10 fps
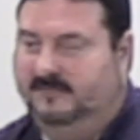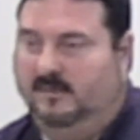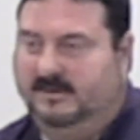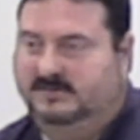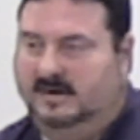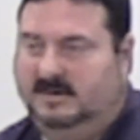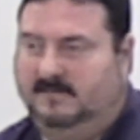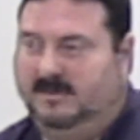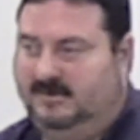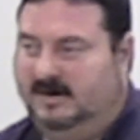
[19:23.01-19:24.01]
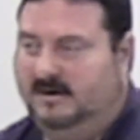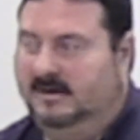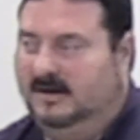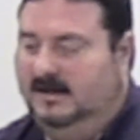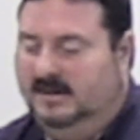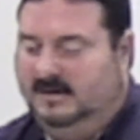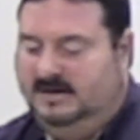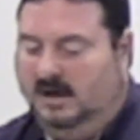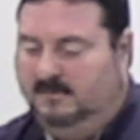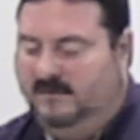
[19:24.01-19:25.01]
We've always tried to be there
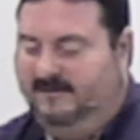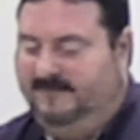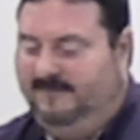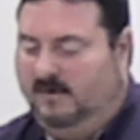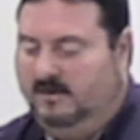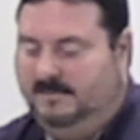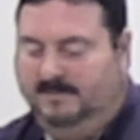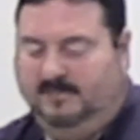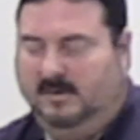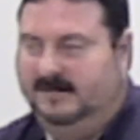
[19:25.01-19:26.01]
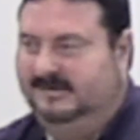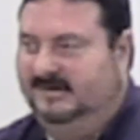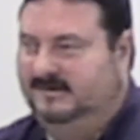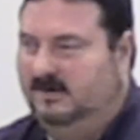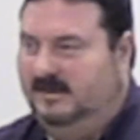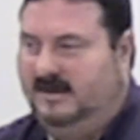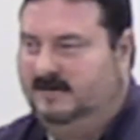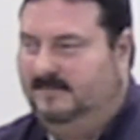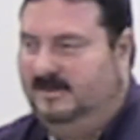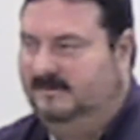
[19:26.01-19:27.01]
to help move it forward, but boy, is this turning out
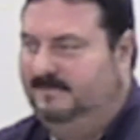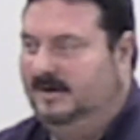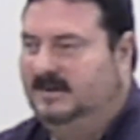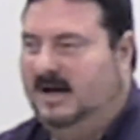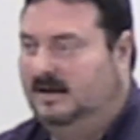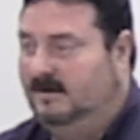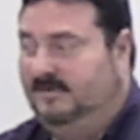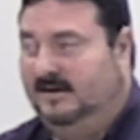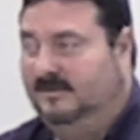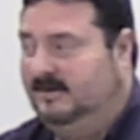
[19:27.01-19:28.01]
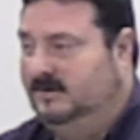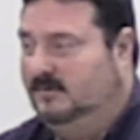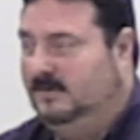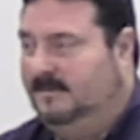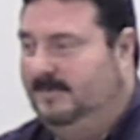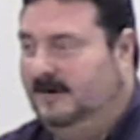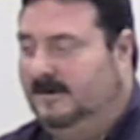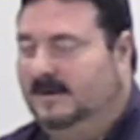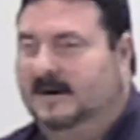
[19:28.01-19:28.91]
to be a spectacular thing that they're doing up there.